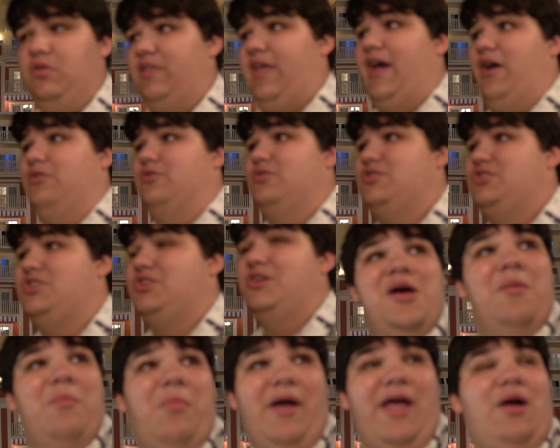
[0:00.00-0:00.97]
Lounge.
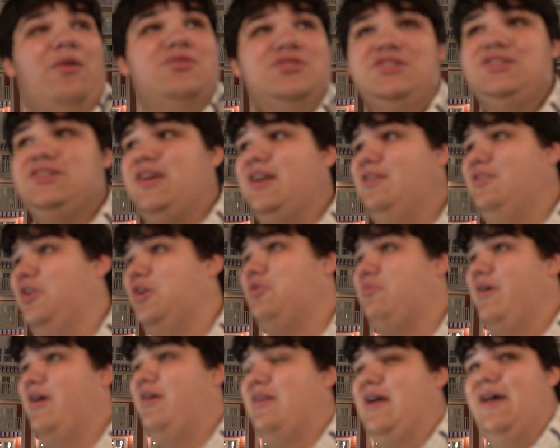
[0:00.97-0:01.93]
But yeah, we'll just kind of look
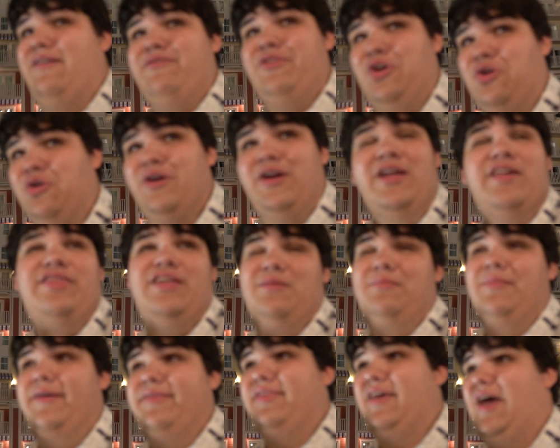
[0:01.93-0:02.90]
around. I haven't heard anything
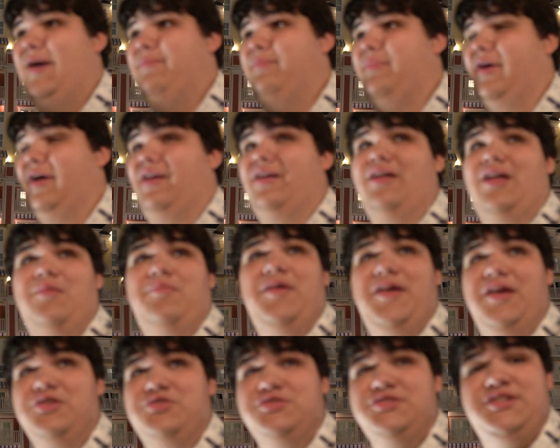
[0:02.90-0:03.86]
about that, but it'd be
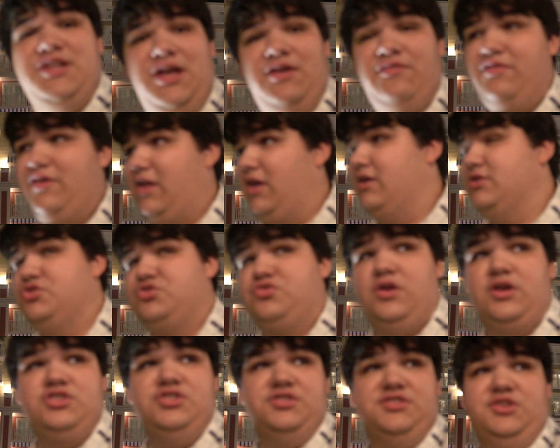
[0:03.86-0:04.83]
interesting if any
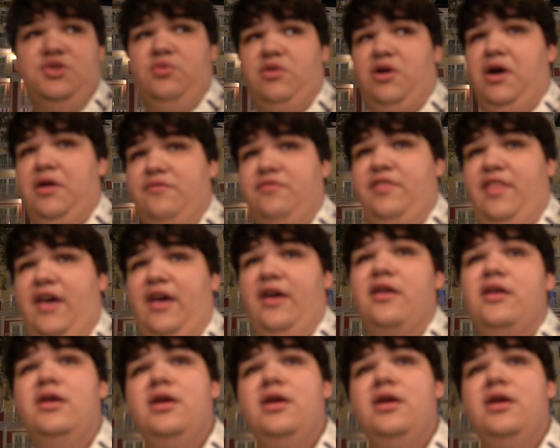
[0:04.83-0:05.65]
construction's going on for that.